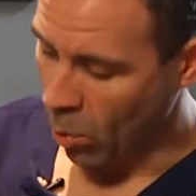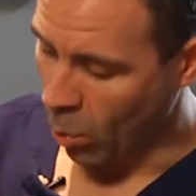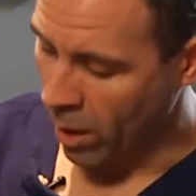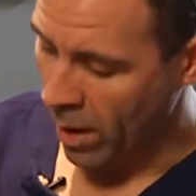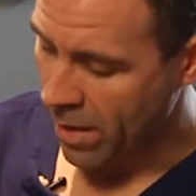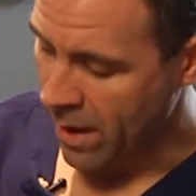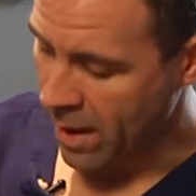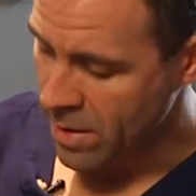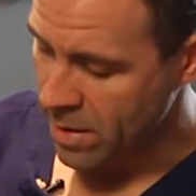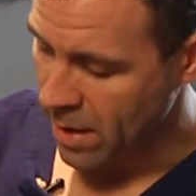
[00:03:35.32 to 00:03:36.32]
One of the
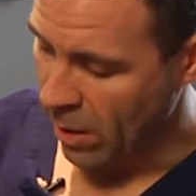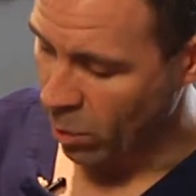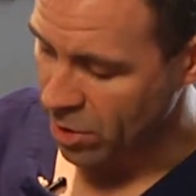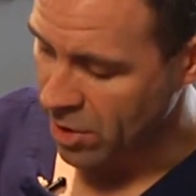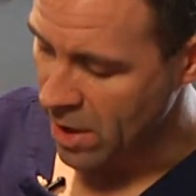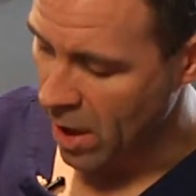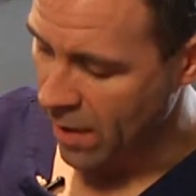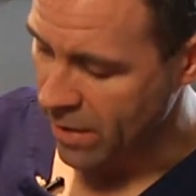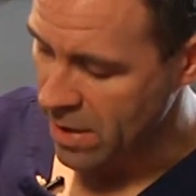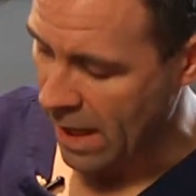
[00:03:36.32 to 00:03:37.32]
things that we'll see
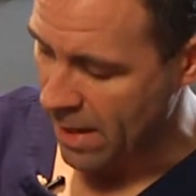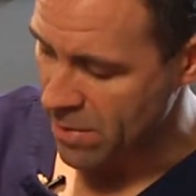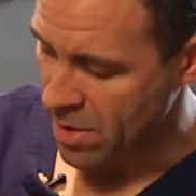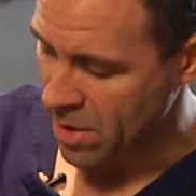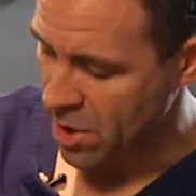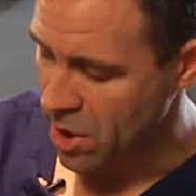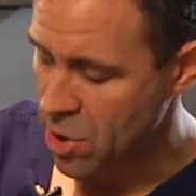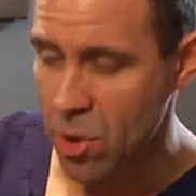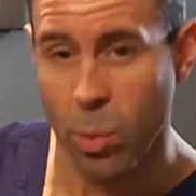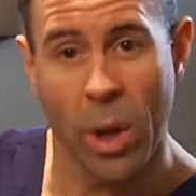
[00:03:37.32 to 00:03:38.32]
oftentimes is the
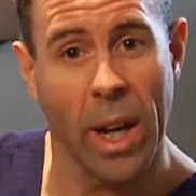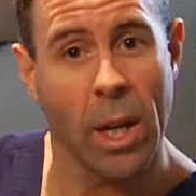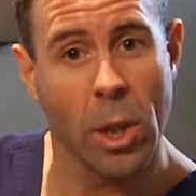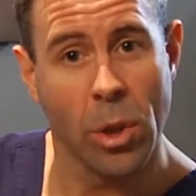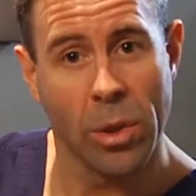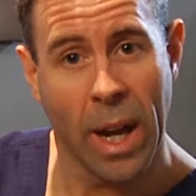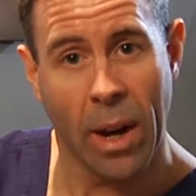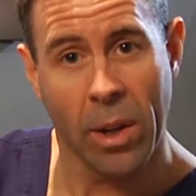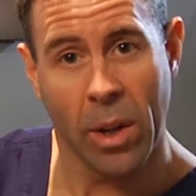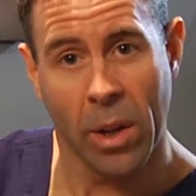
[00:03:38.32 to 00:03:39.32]
tissues will get glued
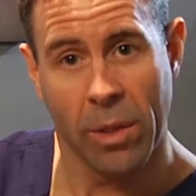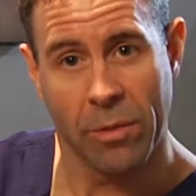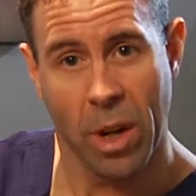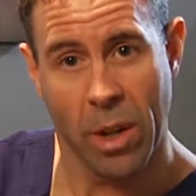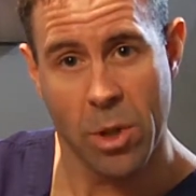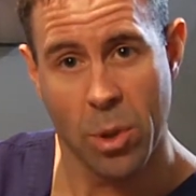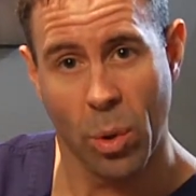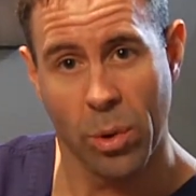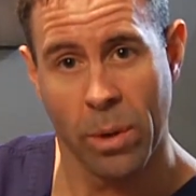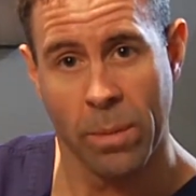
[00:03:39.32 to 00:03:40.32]
down here in the front of the
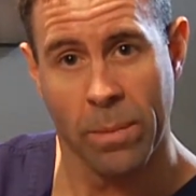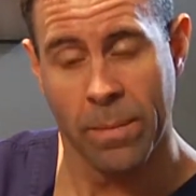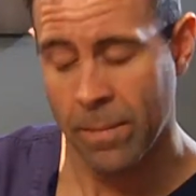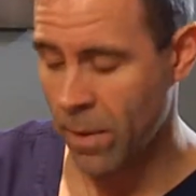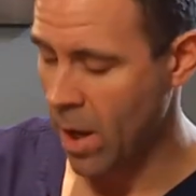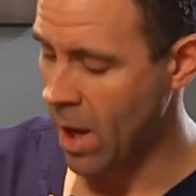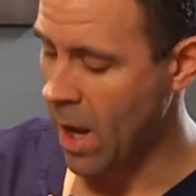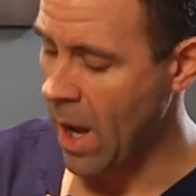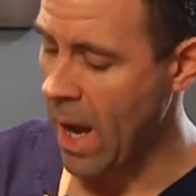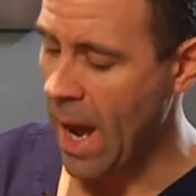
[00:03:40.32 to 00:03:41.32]
shoulder,
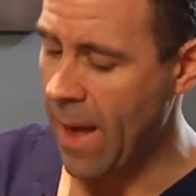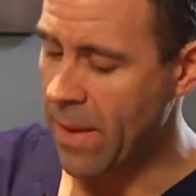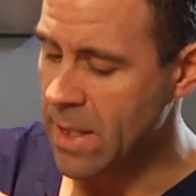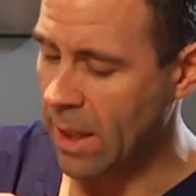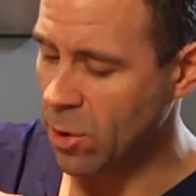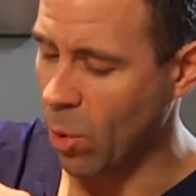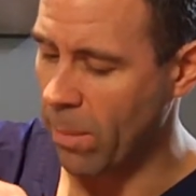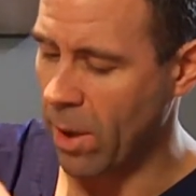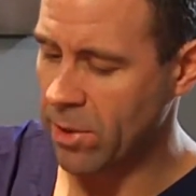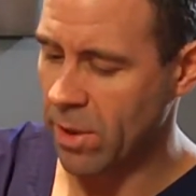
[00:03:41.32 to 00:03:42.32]
and the deltoid
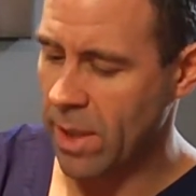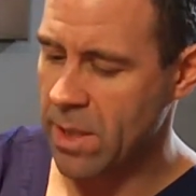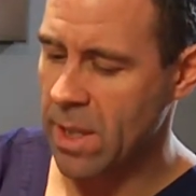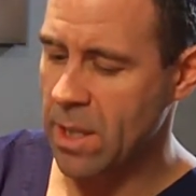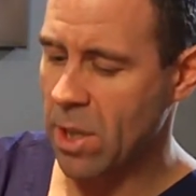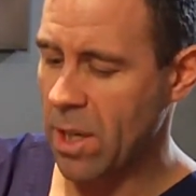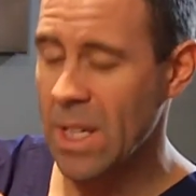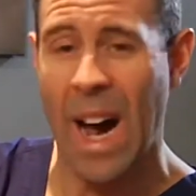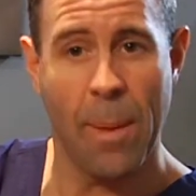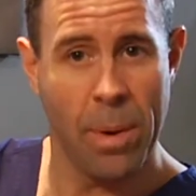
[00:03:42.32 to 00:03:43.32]
muscle that sits on
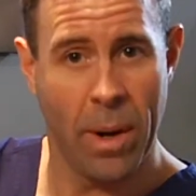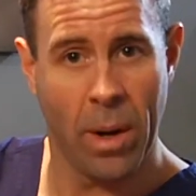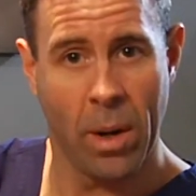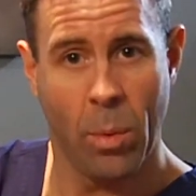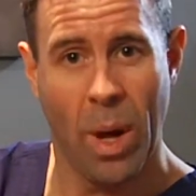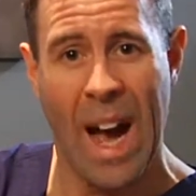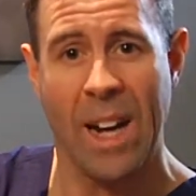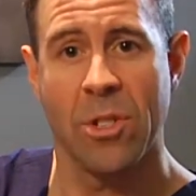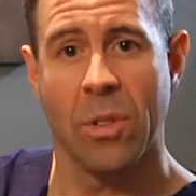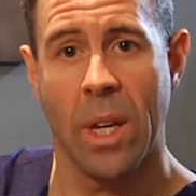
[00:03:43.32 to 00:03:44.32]
top here will
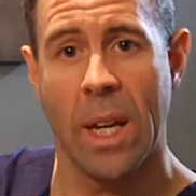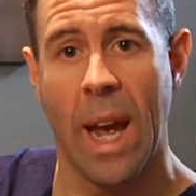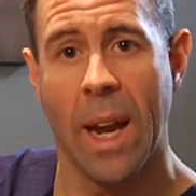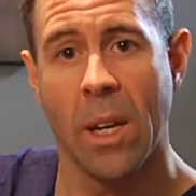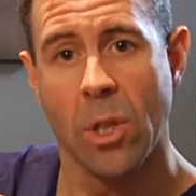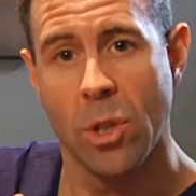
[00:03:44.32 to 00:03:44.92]
actually get